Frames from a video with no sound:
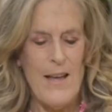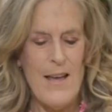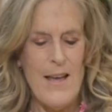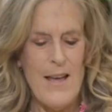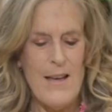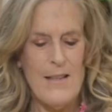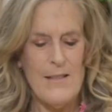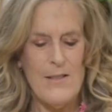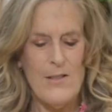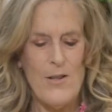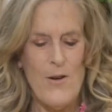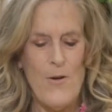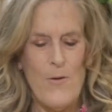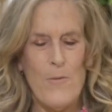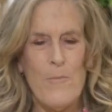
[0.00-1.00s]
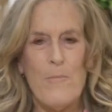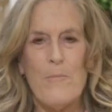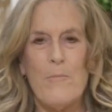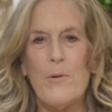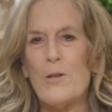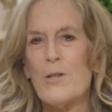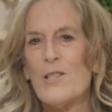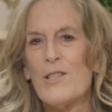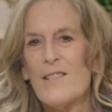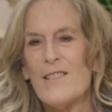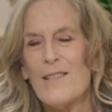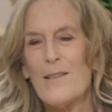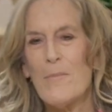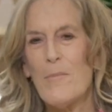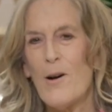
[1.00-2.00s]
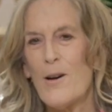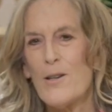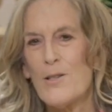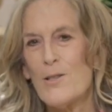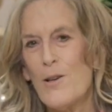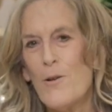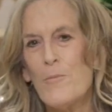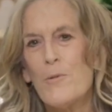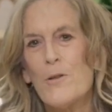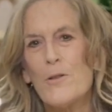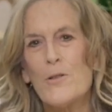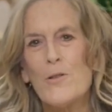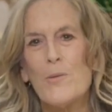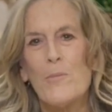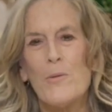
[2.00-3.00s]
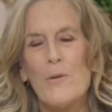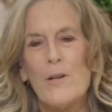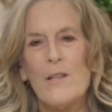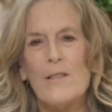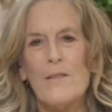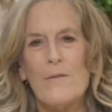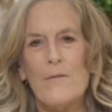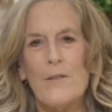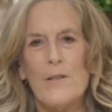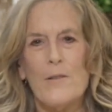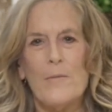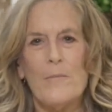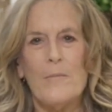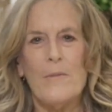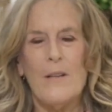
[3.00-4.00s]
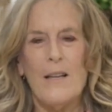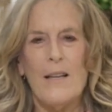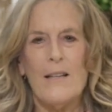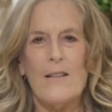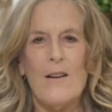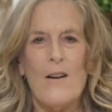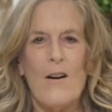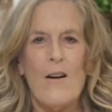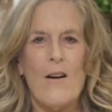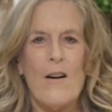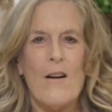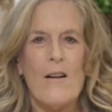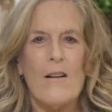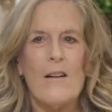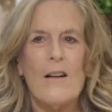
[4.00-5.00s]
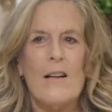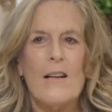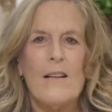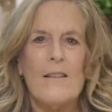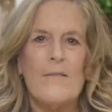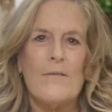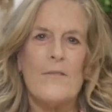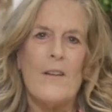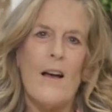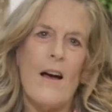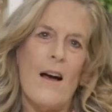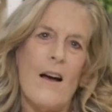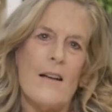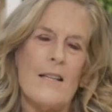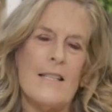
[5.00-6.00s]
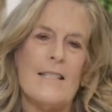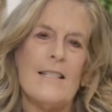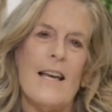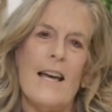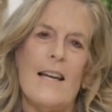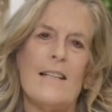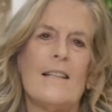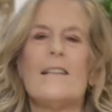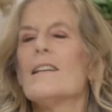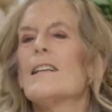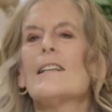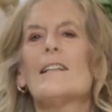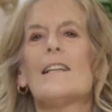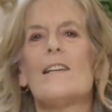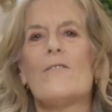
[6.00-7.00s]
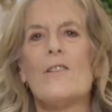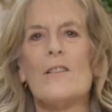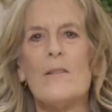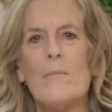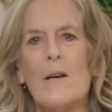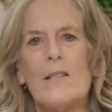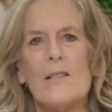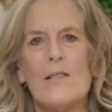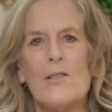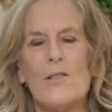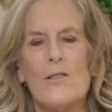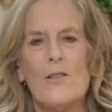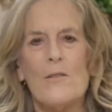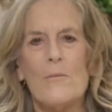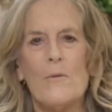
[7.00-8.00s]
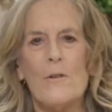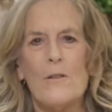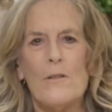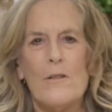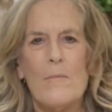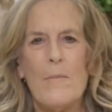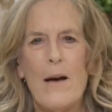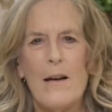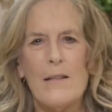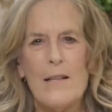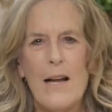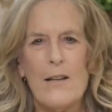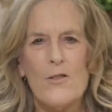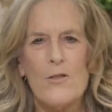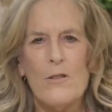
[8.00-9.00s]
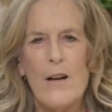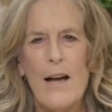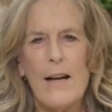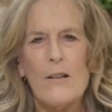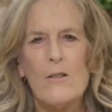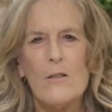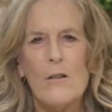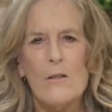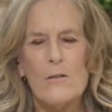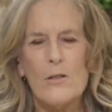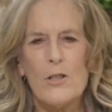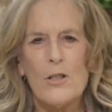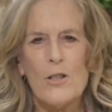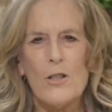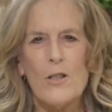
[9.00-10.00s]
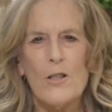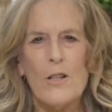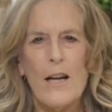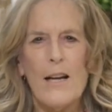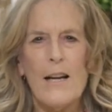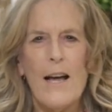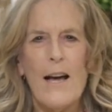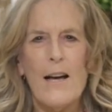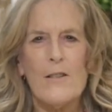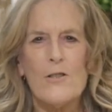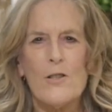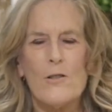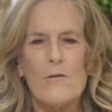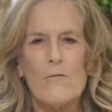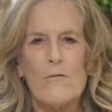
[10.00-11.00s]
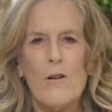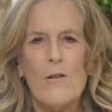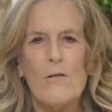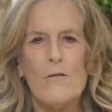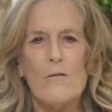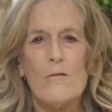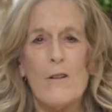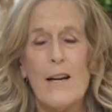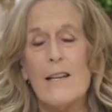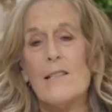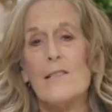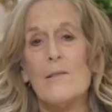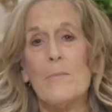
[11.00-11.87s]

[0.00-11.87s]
And so purchasing a bar of soap, you're supporting the film and our intent in giving the message to the world about natural agriculture and how to grow grains,